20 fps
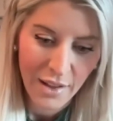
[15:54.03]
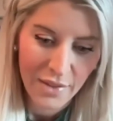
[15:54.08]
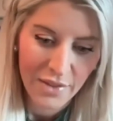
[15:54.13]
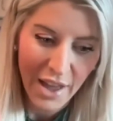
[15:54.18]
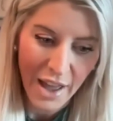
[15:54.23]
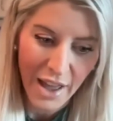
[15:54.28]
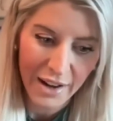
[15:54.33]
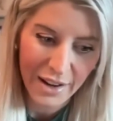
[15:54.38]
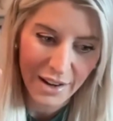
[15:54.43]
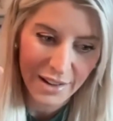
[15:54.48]

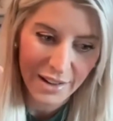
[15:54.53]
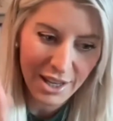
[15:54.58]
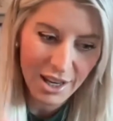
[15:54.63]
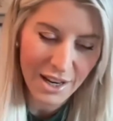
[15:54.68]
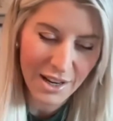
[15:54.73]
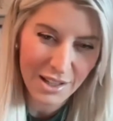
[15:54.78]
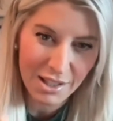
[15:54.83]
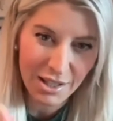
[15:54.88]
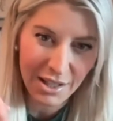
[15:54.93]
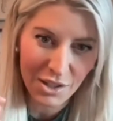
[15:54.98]
that
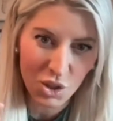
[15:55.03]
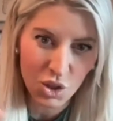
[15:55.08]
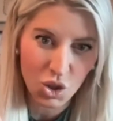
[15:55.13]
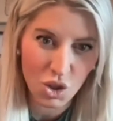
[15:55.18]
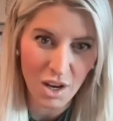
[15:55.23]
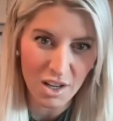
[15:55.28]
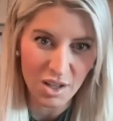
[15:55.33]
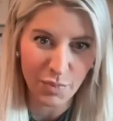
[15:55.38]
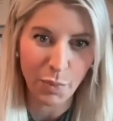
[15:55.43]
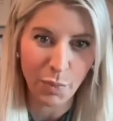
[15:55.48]
this is
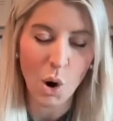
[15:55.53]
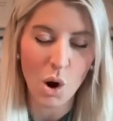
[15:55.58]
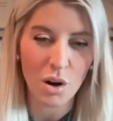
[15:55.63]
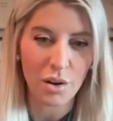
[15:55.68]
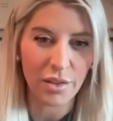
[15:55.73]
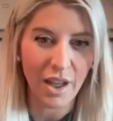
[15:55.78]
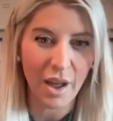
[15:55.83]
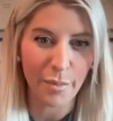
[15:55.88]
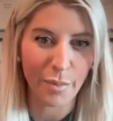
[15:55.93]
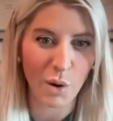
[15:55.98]
just part
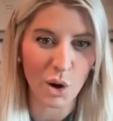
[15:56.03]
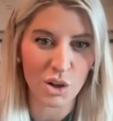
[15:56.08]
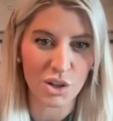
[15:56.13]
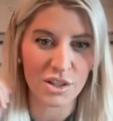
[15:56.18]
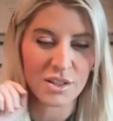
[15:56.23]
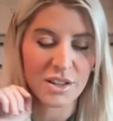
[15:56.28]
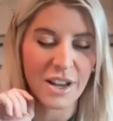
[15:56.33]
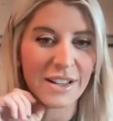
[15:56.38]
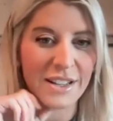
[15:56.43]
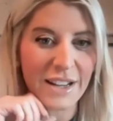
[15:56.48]
of that
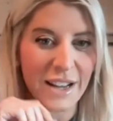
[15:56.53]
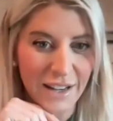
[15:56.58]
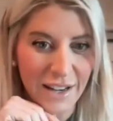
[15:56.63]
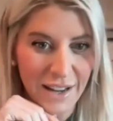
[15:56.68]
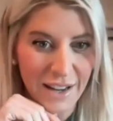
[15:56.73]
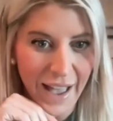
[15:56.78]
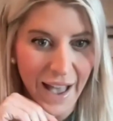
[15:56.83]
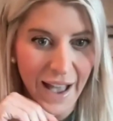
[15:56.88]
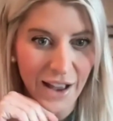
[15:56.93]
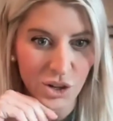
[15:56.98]
person's
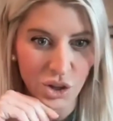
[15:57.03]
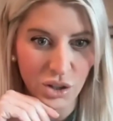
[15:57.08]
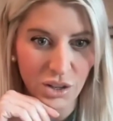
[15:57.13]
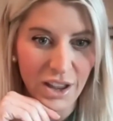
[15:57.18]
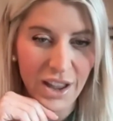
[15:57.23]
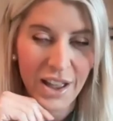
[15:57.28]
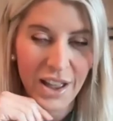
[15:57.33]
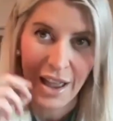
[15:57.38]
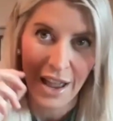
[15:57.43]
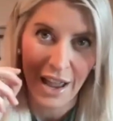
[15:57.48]
identity,
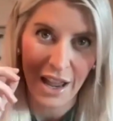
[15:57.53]
Ashley.